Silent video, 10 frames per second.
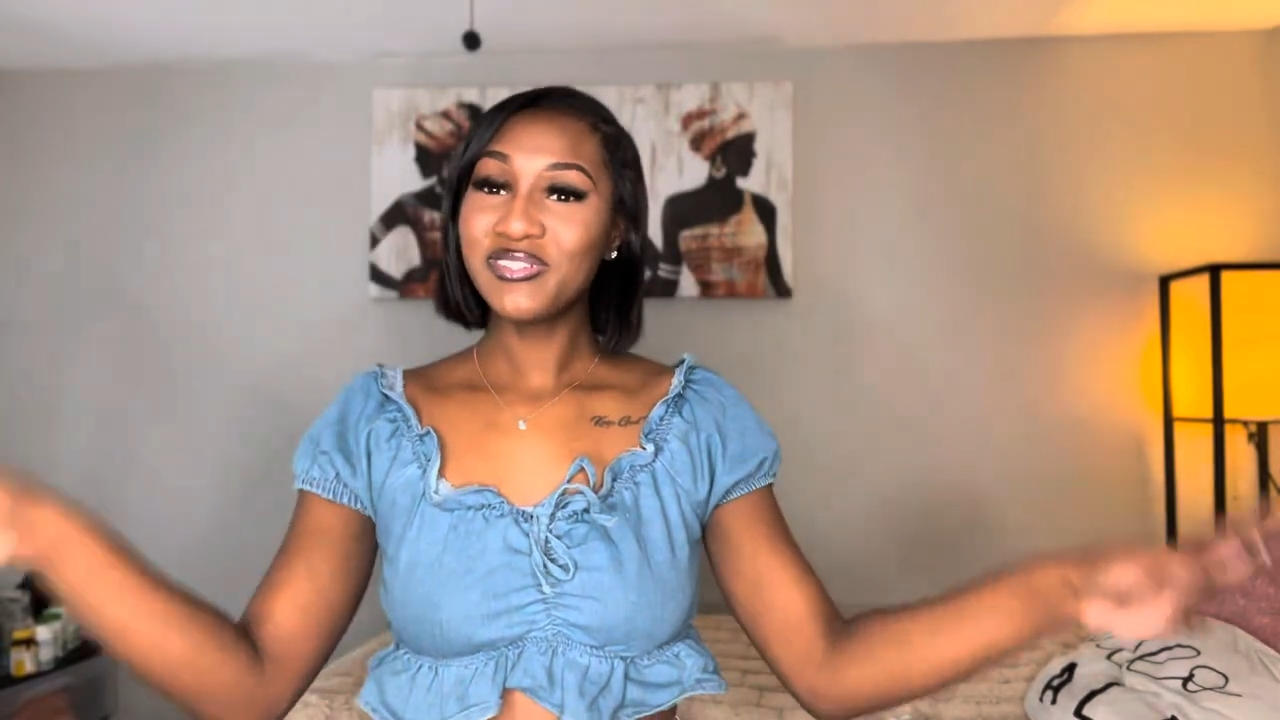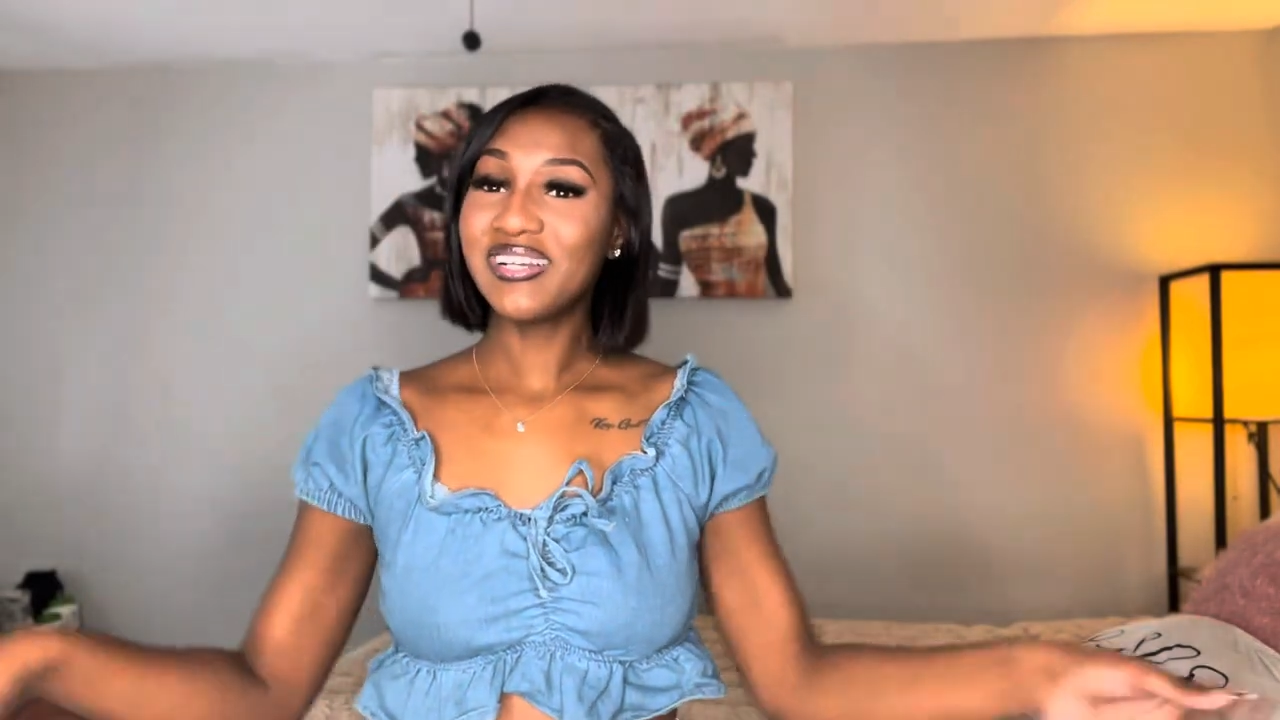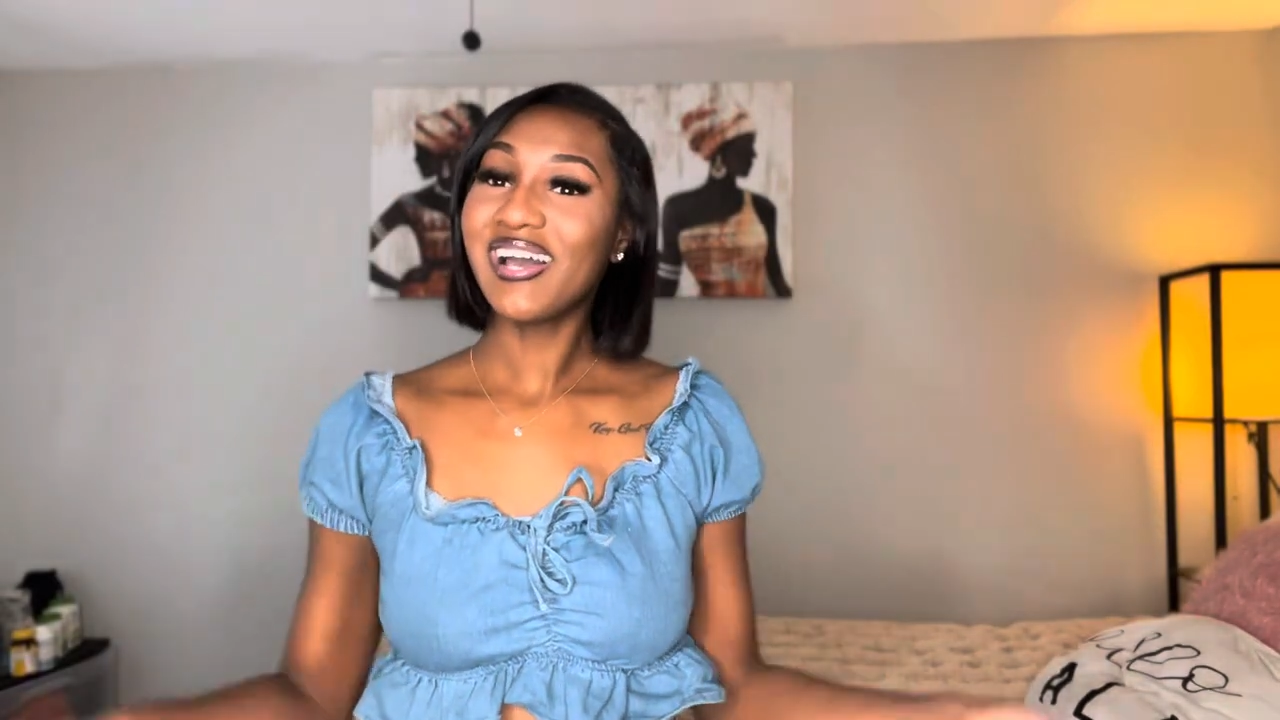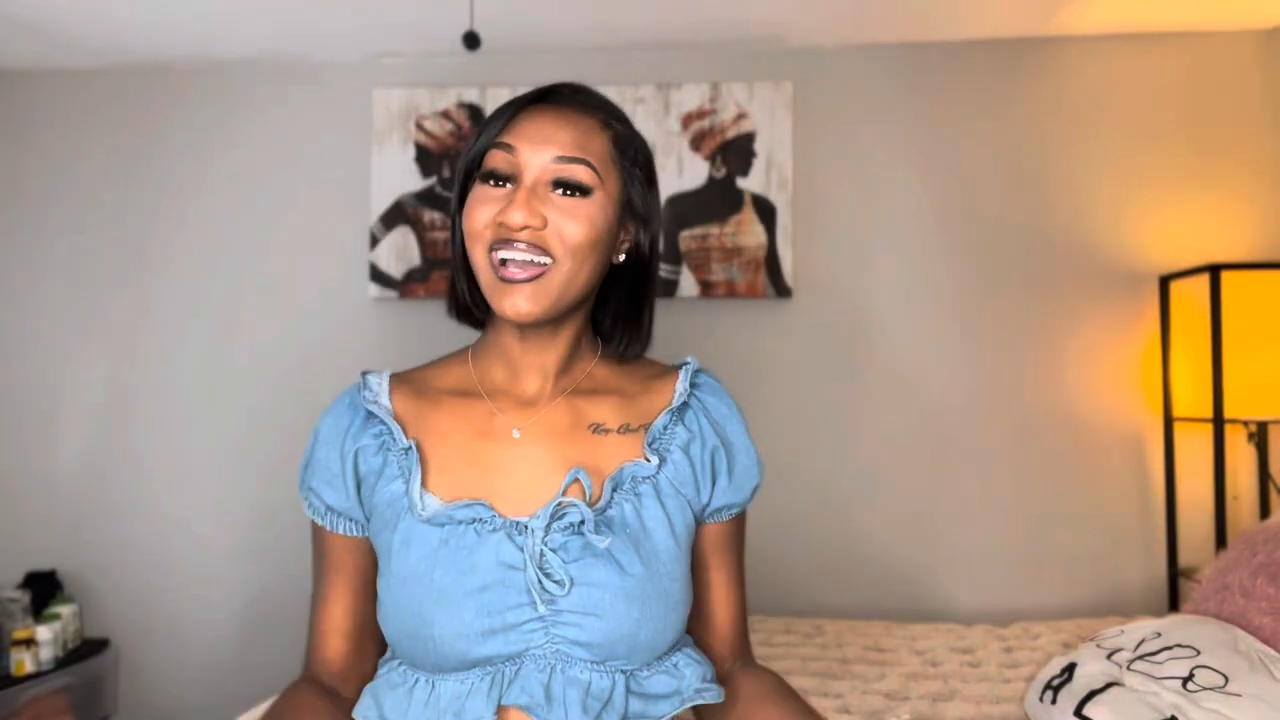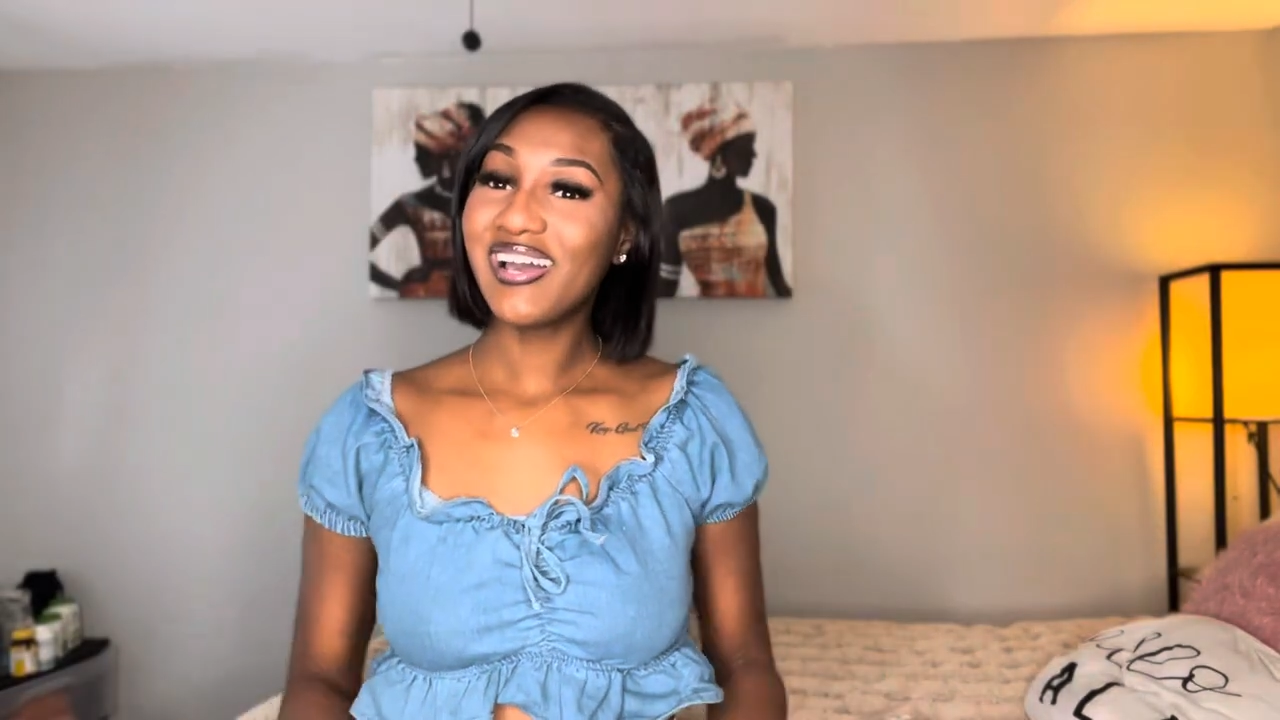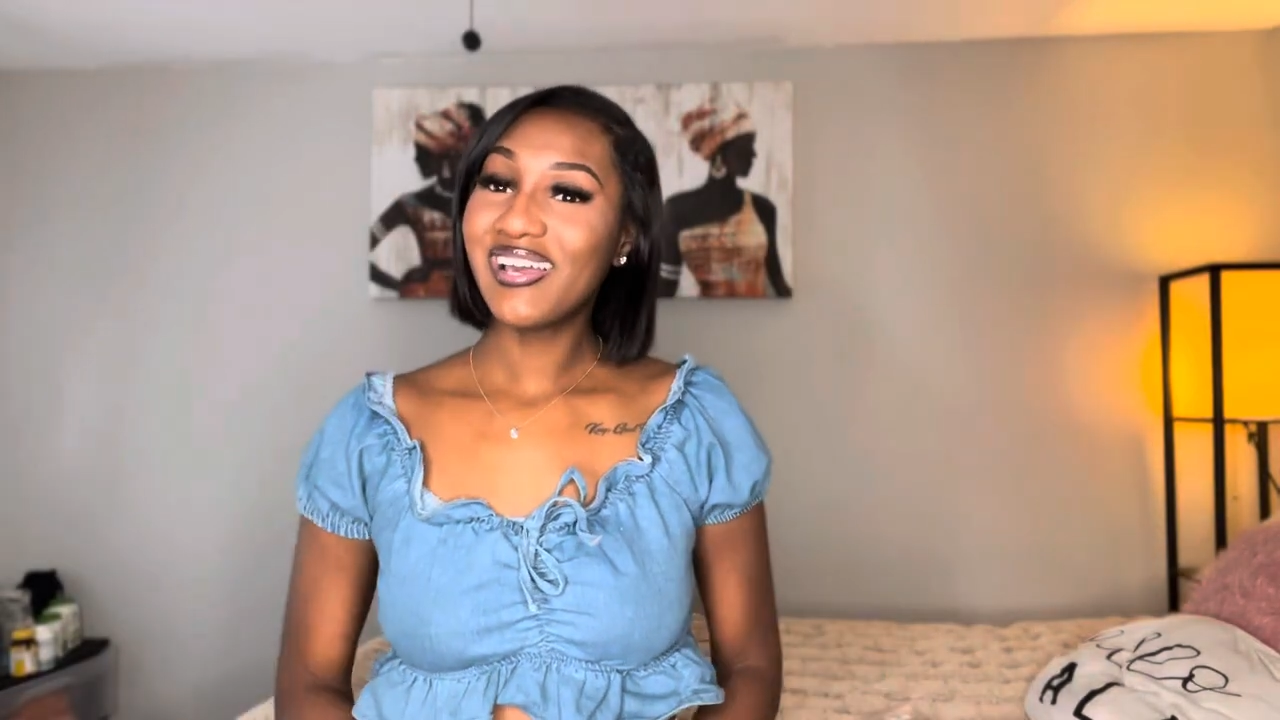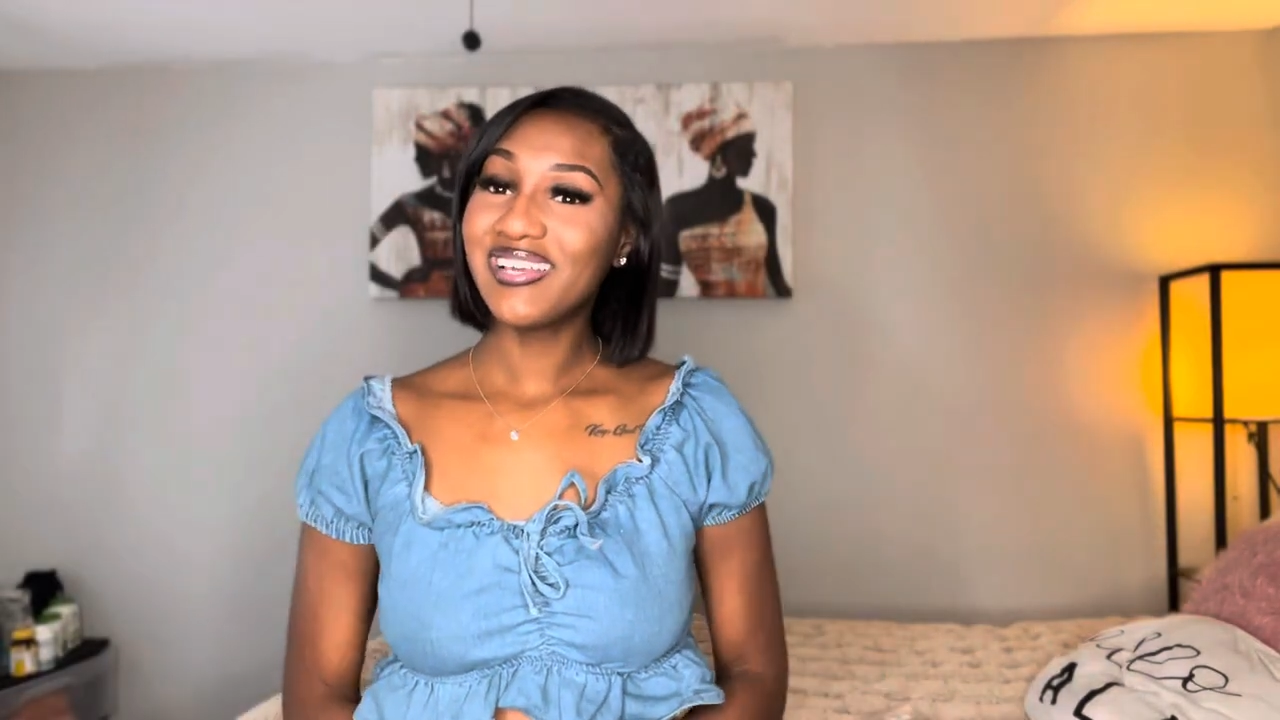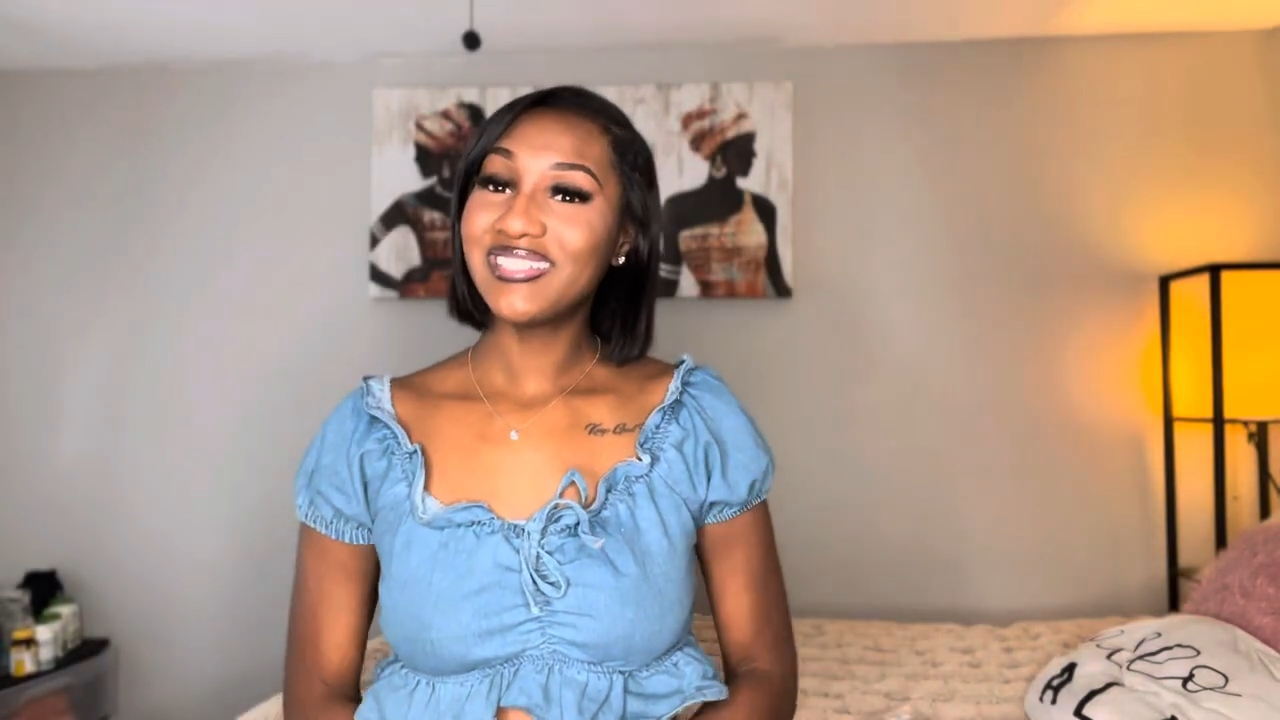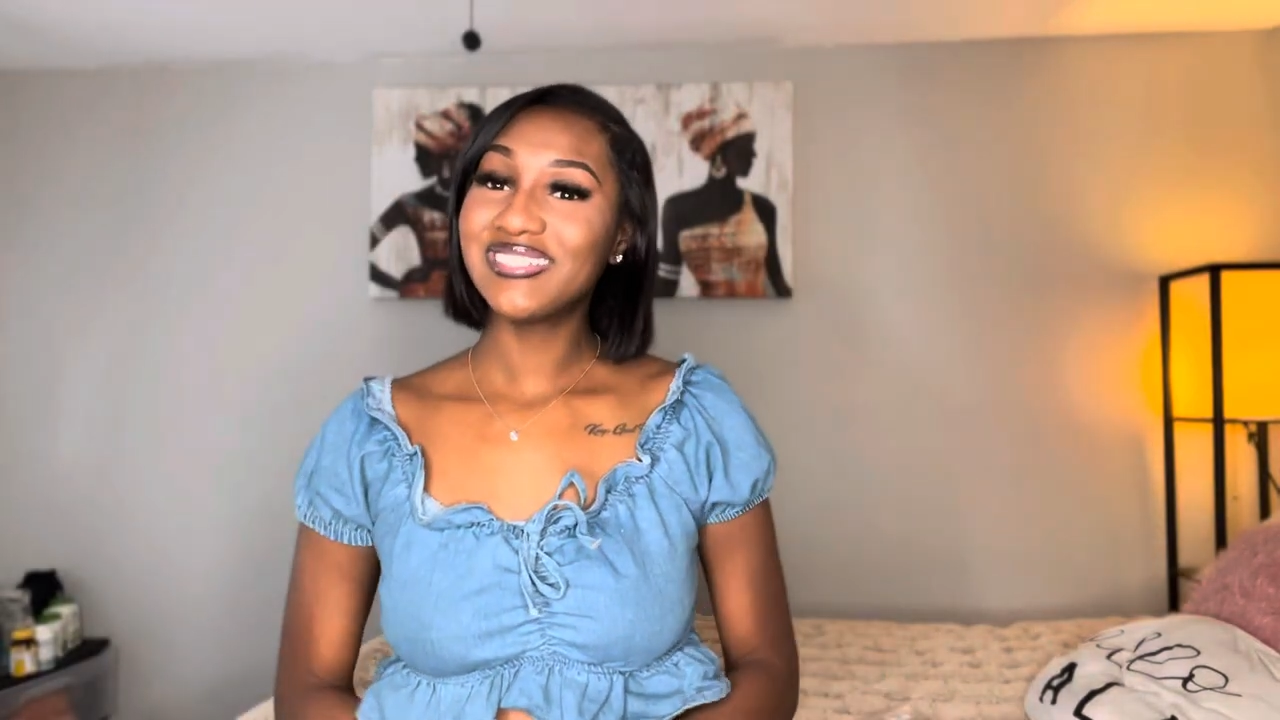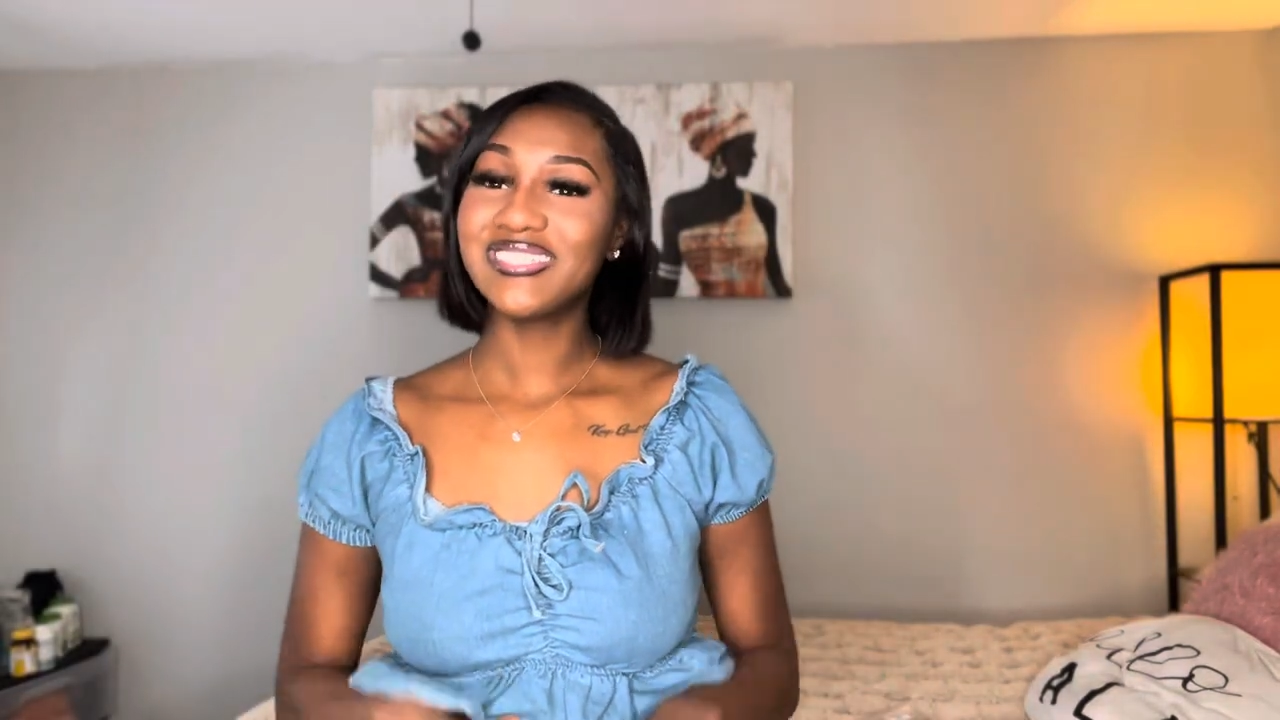
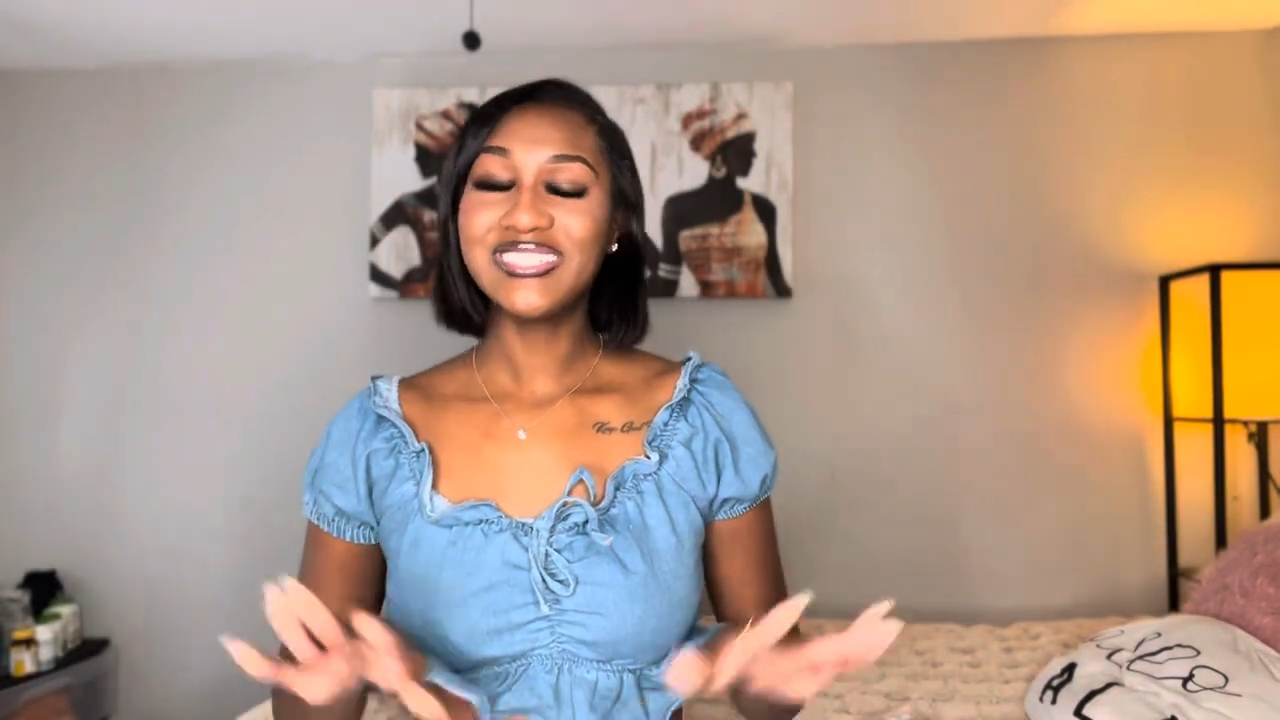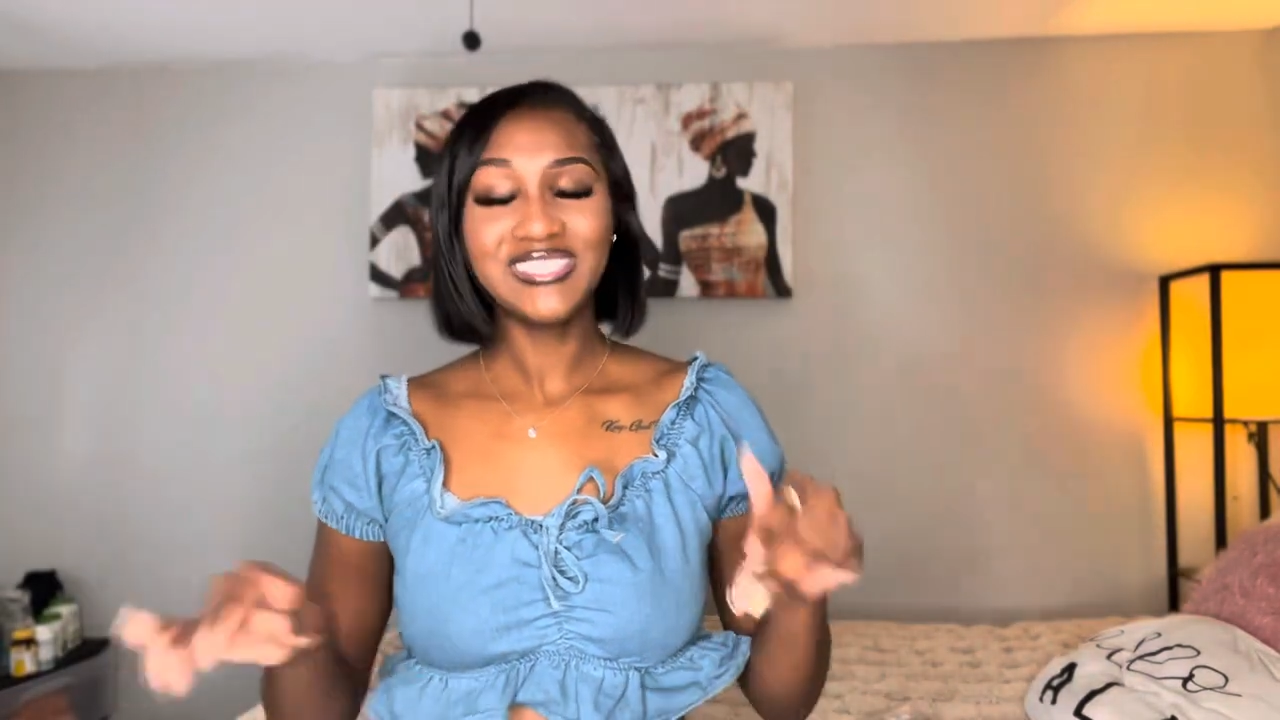guys?